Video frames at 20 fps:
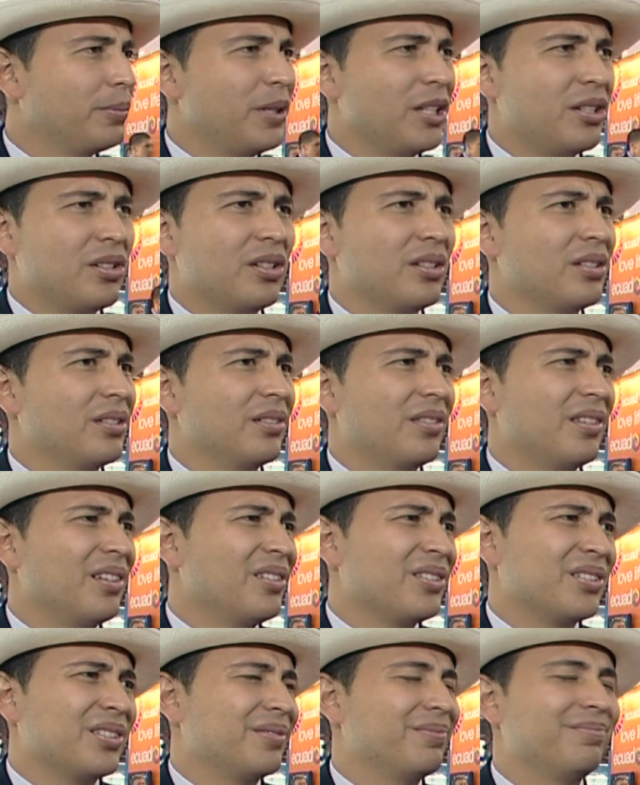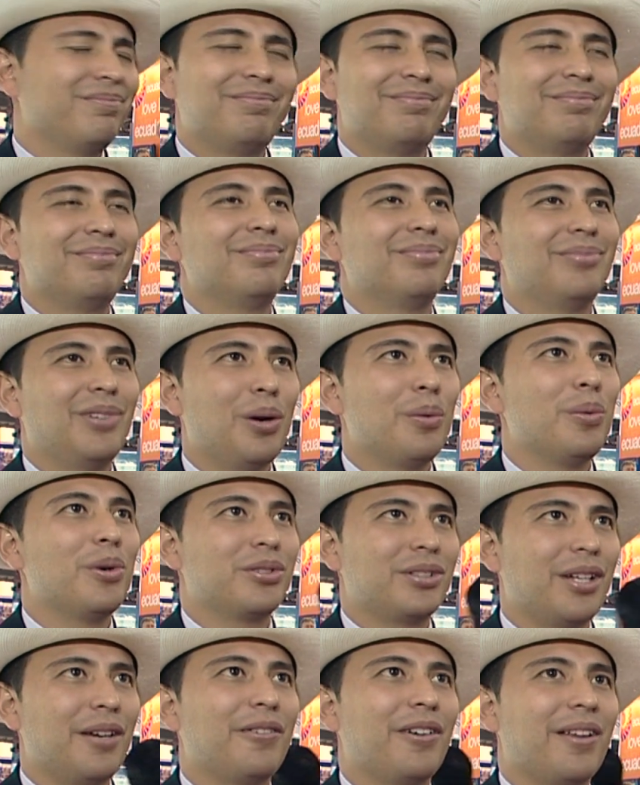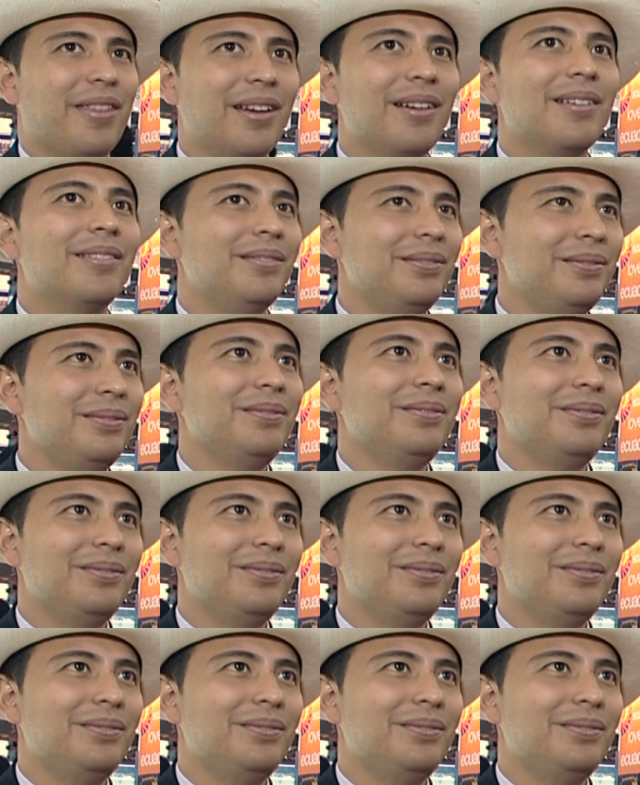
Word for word: beaches. There's almost everything. Uh, my